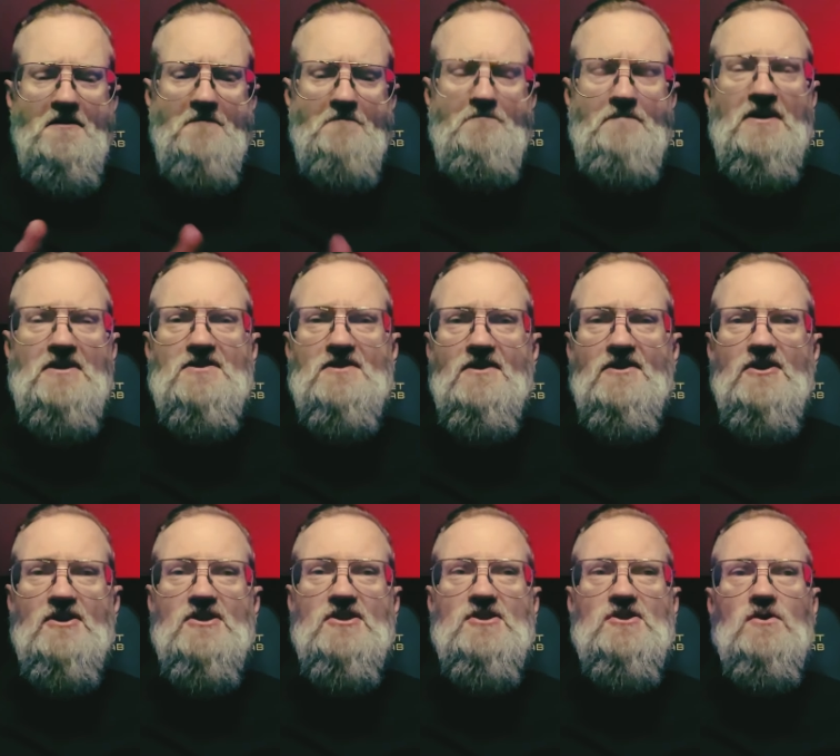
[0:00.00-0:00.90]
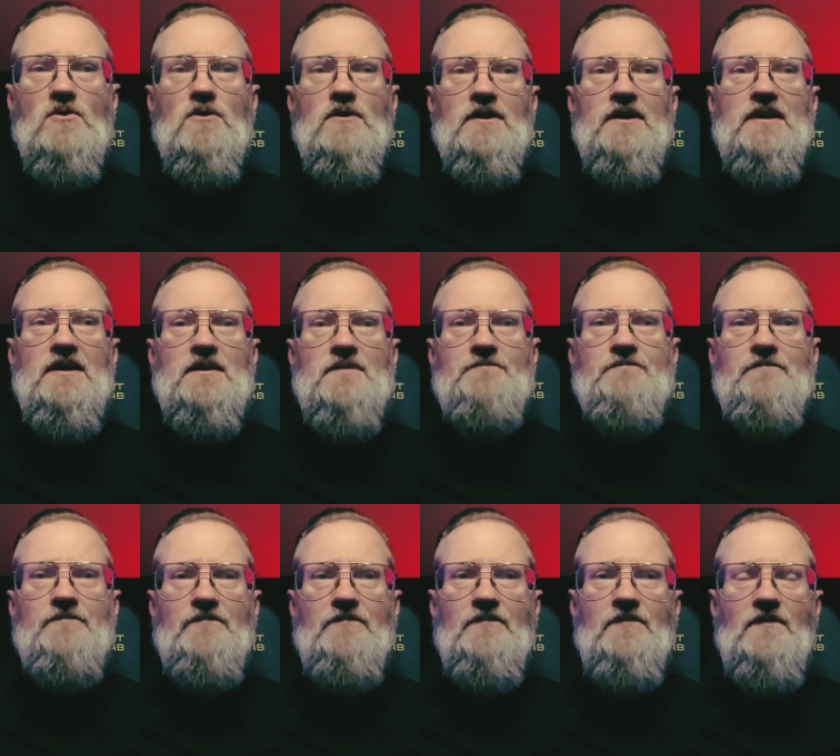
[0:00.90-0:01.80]
piece of this story
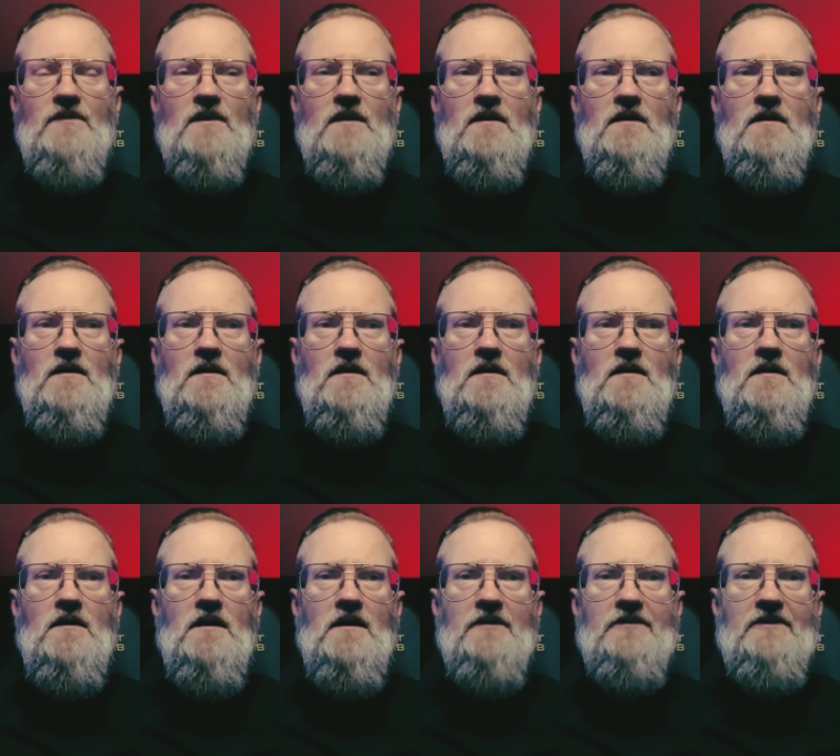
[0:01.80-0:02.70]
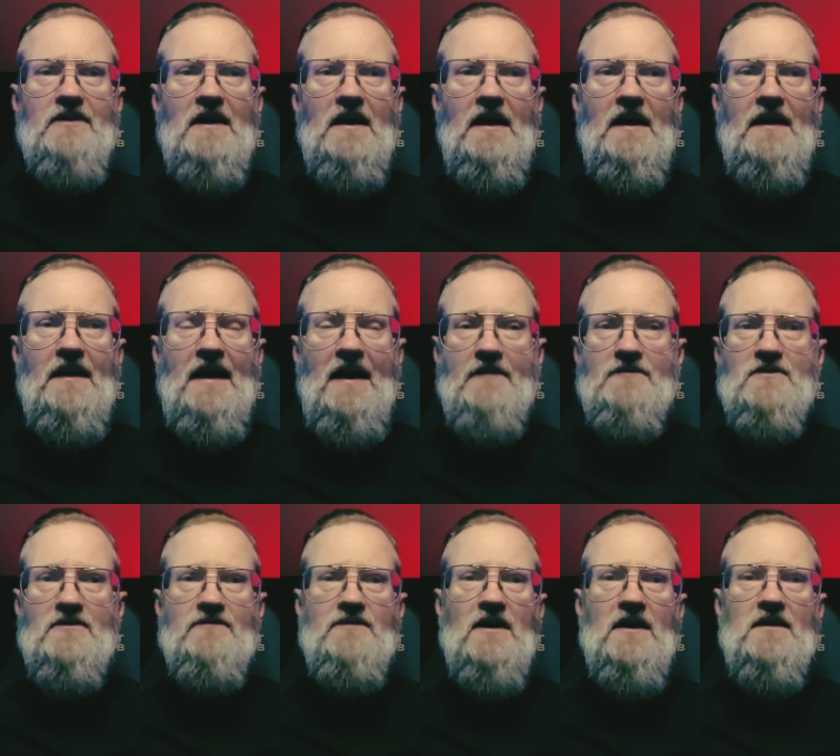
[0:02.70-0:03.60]
is that
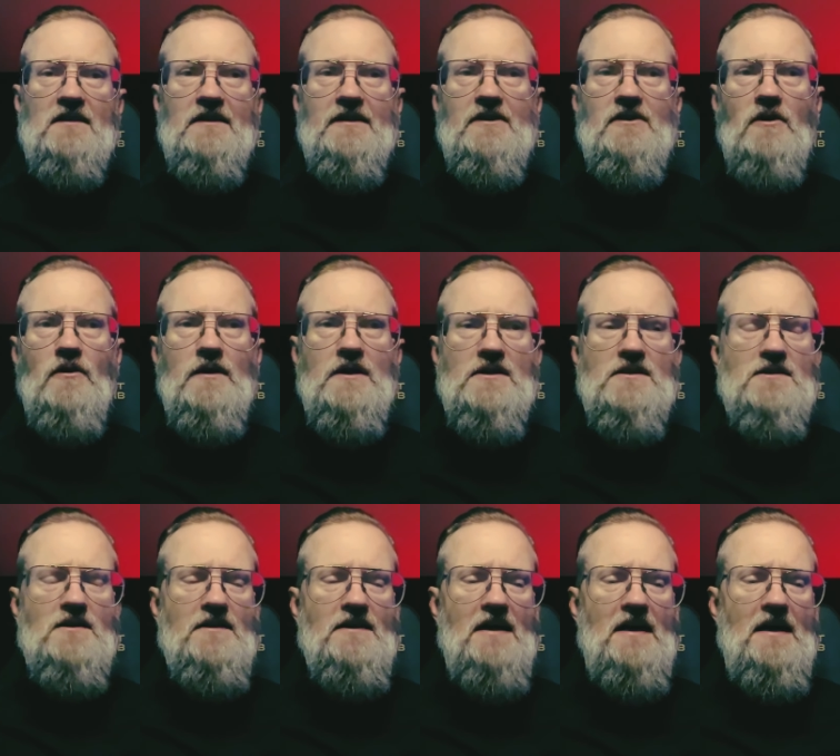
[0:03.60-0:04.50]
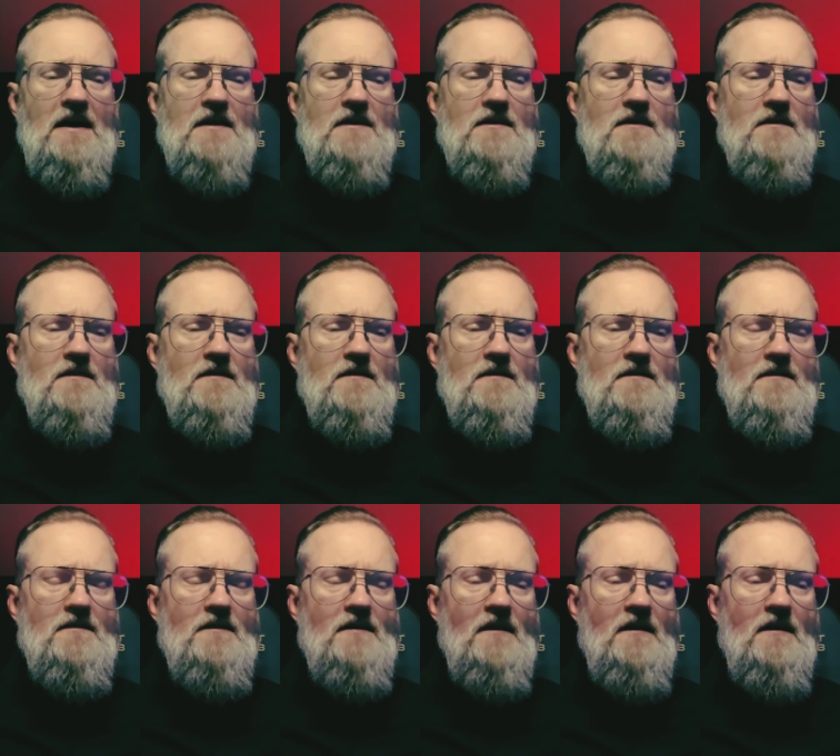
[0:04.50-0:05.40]
after finally going to that
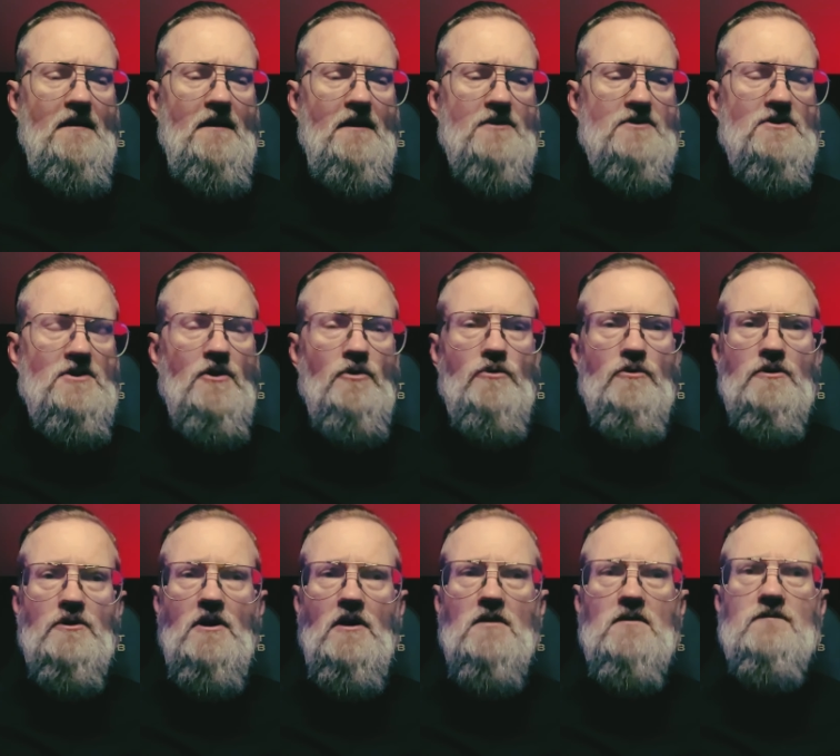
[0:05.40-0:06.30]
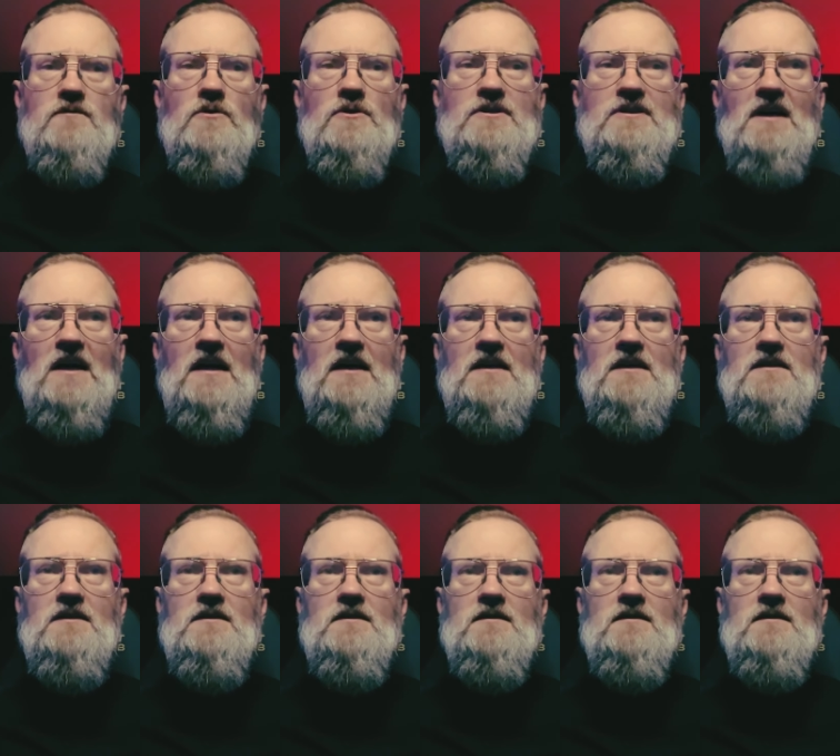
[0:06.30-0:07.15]
uh, total carnivore diet